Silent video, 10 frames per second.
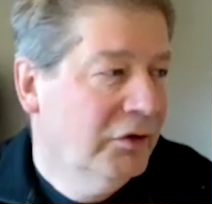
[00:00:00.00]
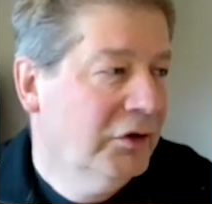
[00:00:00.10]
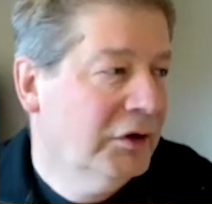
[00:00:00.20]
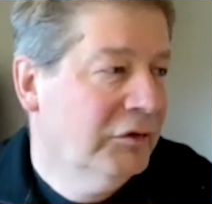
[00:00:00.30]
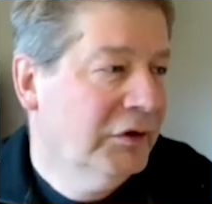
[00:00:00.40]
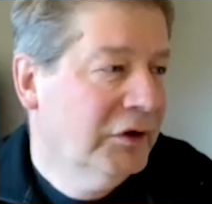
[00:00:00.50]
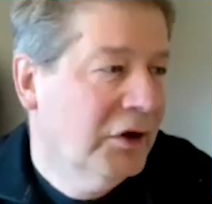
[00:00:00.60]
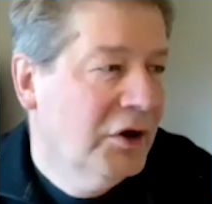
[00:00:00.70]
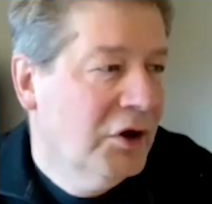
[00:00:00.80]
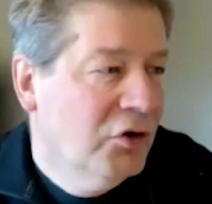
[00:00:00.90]
kind of like
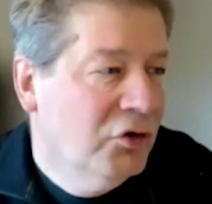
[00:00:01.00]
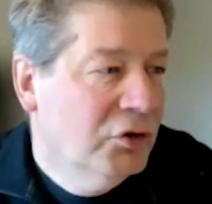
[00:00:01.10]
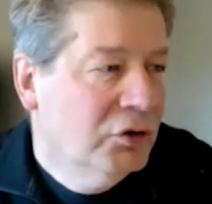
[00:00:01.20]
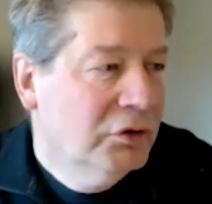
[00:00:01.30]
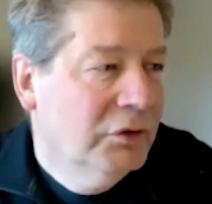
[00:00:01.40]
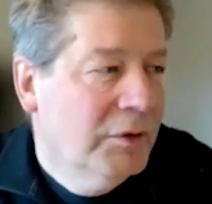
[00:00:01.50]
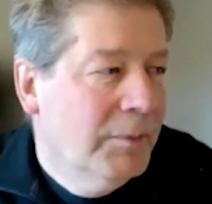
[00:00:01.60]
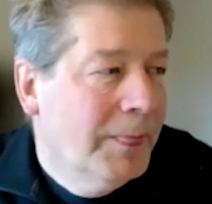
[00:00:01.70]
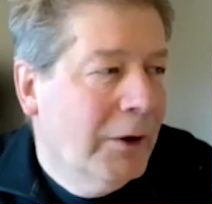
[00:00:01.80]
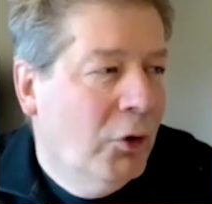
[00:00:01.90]
your
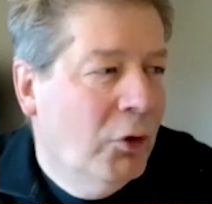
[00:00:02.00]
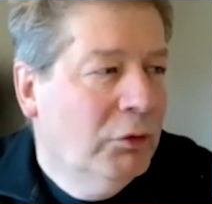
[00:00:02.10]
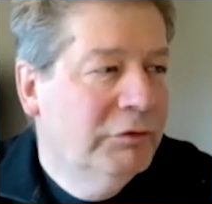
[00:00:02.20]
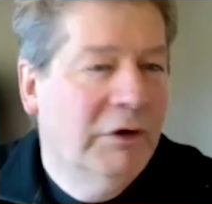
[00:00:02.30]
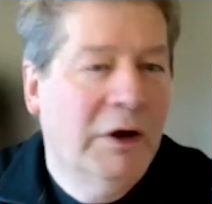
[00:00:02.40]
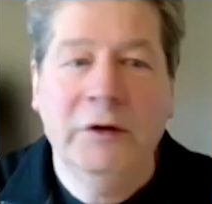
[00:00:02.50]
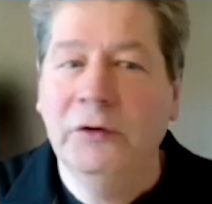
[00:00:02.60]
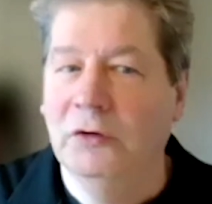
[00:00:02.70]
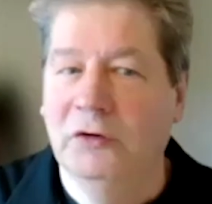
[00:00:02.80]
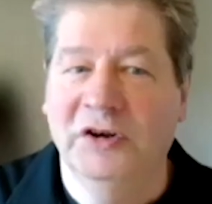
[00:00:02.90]
whole
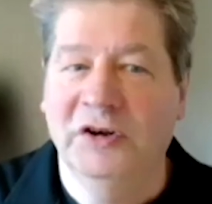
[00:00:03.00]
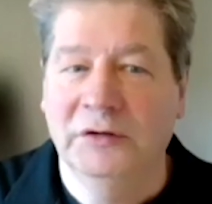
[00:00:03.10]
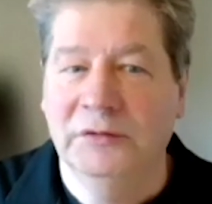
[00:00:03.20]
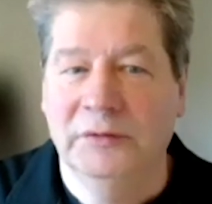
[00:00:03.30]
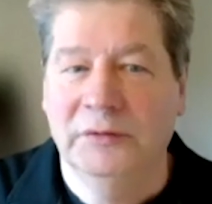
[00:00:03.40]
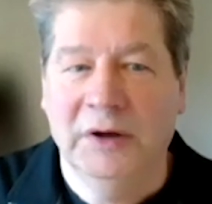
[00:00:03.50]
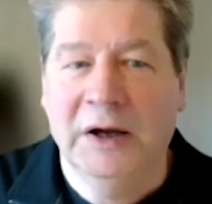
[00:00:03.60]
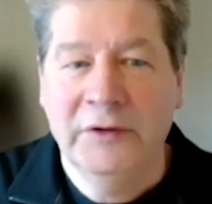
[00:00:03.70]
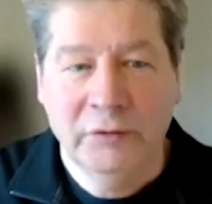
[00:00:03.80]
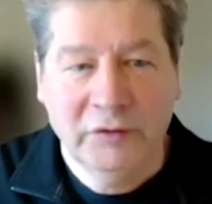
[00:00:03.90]
value chain
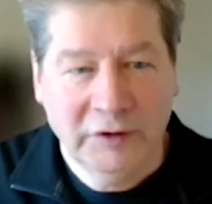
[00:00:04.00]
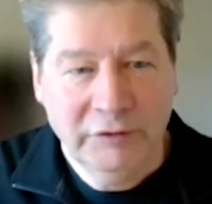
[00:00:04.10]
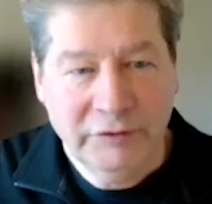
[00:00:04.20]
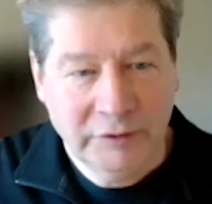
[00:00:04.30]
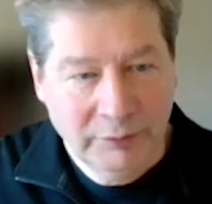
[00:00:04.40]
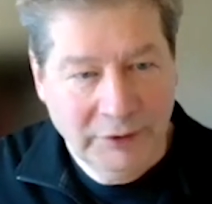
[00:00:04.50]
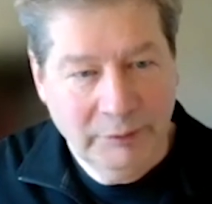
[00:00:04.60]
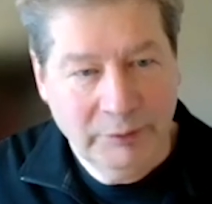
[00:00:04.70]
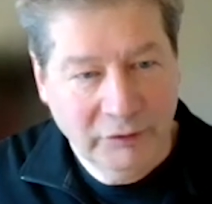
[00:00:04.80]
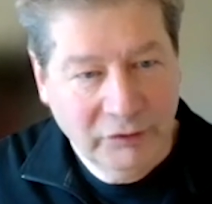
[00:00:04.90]
and those different people.